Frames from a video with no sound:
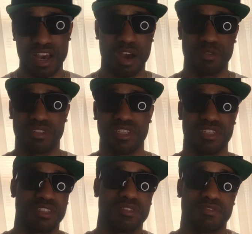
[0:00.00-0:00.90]
I would say
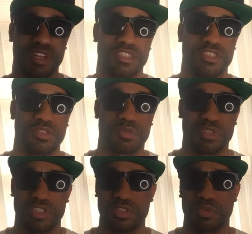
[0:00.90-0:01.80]
it's a Ventus
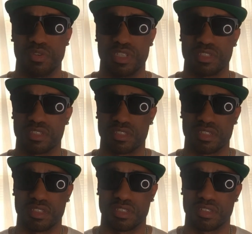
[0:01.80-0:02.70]
with a
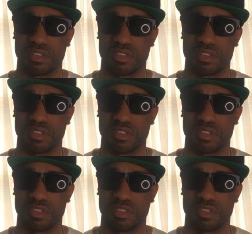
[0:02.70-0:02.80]
twist